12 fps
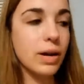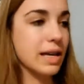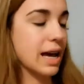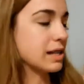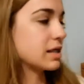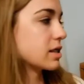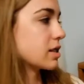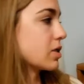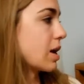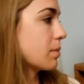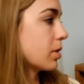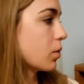But yes,
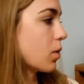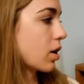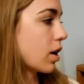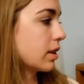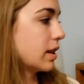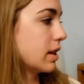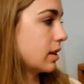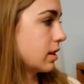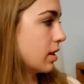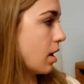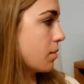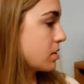so I'm going to work on
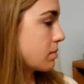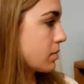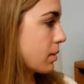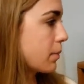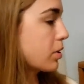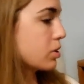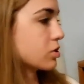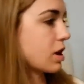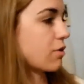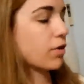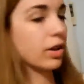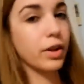some computer
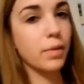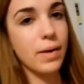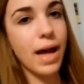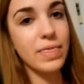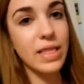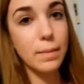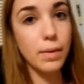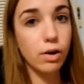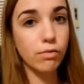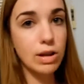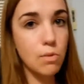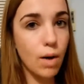stuff for a little bit, and then I'm
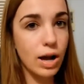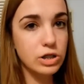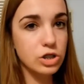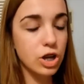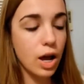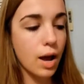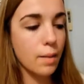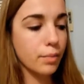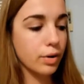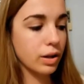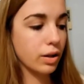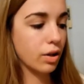going to rewatch
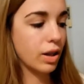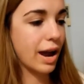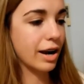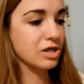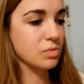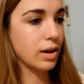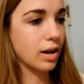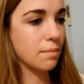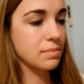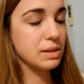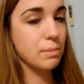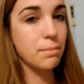Pretty Little Liars when it
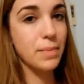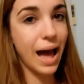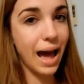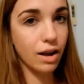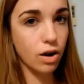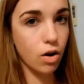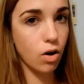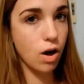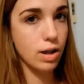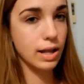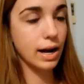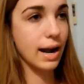comes back
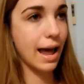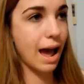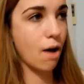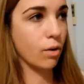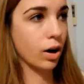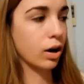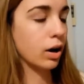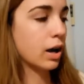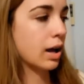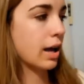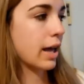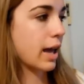on in an hour.
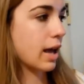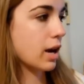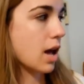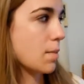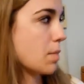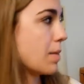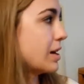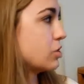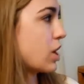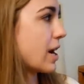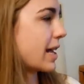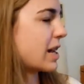And I might
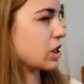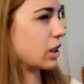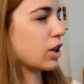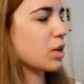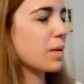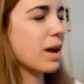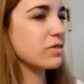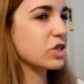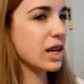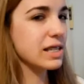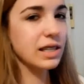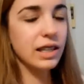try to catch a little bit of
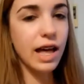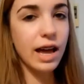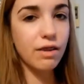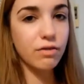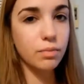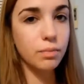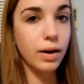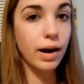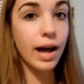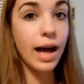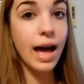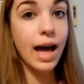Chasing Life,
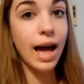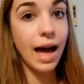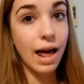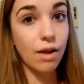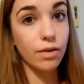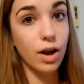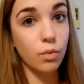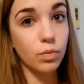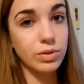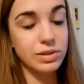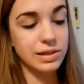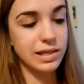but I don't know.
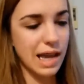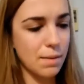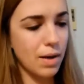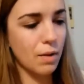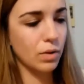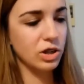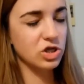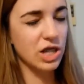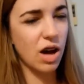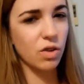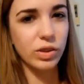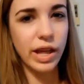We'll see. I might watch
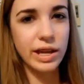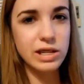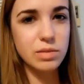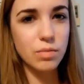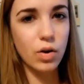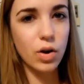that online